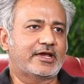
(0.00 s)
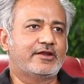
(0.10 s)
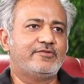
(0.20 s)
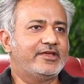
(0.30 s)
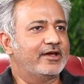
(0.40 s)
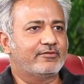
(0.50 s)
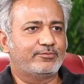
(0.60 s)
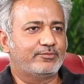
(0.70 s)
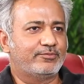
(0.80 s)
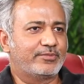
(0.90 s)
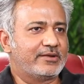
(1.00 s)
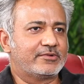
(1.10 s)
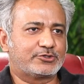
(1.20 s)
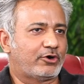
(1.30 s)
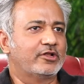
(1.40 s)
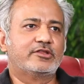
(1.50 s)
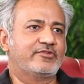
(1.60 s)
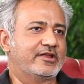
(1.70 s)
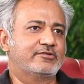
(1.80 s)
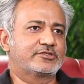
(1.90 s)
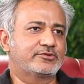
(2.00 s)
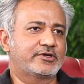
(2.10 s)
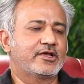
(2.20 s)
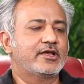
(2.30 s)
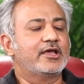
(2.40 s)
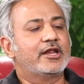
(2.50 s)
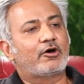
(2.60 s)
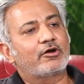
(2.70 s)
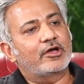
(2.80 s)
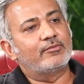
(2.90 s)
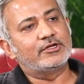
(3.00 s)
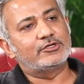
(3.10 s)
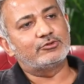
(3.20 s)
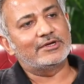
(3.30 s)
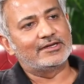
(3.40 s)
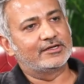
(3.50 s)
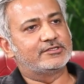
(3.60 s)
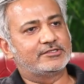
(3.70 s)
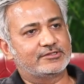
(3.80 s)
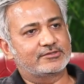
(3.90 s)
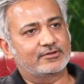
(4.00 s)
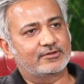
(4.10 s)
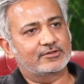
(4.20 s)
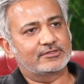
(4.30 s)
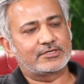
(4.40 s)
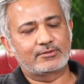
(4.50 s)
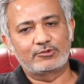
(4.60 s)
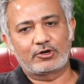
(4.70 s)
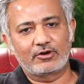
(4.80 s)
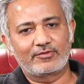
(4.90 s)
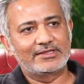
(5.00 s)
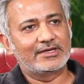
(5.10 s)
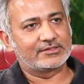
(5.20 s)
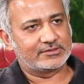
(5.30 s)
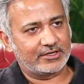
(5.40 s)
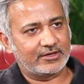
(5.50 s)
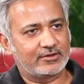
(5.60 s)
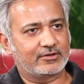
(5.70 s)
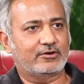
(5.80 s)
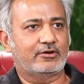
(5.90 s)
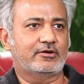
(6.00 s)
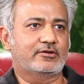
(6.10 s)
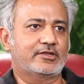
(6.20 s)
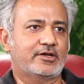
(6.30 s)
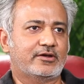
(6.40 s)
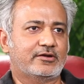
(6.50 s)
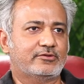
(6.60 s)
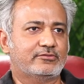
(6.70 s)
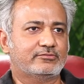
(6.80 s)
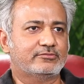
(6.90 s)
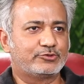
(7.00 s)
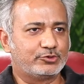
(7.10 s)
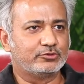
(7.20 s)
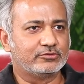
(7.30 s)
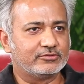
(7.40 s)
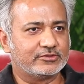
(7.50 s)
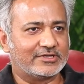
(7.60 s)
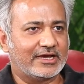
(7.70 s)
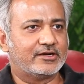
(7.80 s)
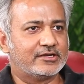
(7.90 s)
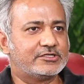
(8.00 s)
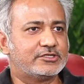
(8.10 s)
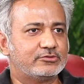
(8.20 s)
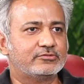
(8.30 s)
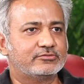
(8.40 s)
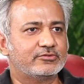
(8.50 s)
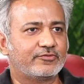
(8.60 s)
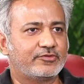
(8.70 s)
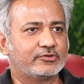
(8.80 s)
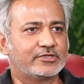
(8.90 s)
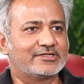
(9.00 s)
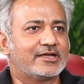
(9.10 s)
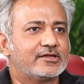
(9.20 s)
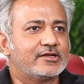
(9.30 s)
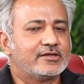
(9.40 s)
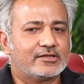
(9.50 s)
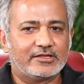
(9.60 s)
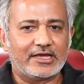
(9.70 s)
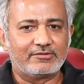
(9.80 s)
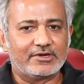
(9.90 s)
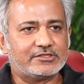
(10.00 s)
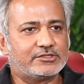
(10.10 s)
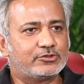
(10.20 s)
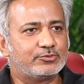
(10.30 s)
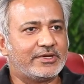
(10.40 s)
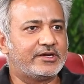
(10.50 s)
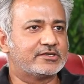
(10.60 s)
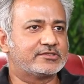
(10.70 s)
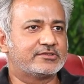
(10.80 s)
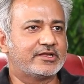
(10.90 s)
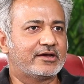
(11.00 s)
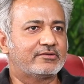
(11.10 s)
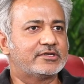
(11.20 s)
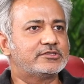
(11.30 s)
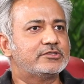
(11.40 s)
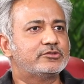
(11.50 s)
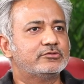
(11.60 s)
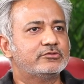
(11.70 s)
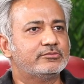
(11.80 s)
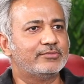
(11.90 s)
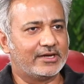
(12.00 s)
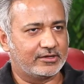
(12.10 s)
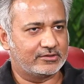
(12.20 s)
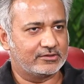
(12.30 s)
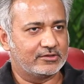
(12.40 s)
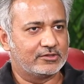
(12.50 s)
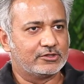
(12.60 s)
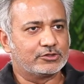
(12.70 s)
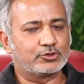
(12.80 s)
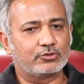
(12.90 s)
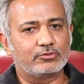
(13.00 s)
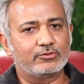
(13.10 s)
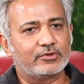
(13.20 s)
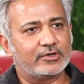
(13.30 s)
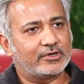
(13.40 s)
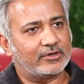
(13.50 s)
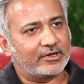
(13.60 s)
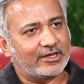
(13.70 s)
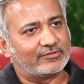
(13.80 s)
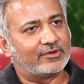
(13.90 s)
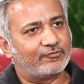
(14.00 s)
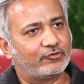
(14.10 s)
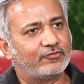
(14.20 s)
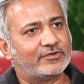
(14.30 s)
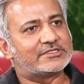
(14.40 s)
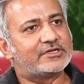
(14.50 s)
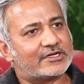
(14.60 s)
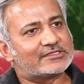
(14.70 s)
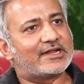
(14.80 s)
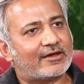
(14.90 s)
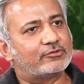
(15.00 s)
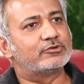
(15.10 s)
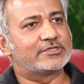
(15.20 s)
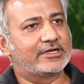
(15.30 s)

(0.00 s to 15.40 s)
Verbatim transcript: and we have pretty much all the flavors to it. Now coming to allergies, some dog when they are sick or they are allergy to a few things, like they have allergy to peanuts, they have allergy to milk. So give them food which doesn't have those